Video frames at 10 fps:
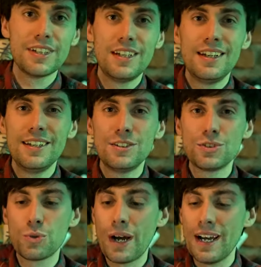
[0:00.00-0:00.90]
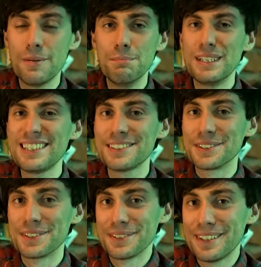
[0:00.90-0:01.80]
What do you think? Quite a
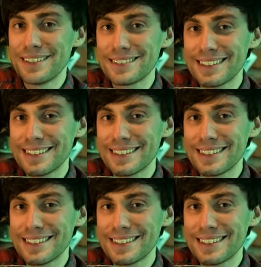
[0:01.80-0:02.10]
medicinal. Yeah.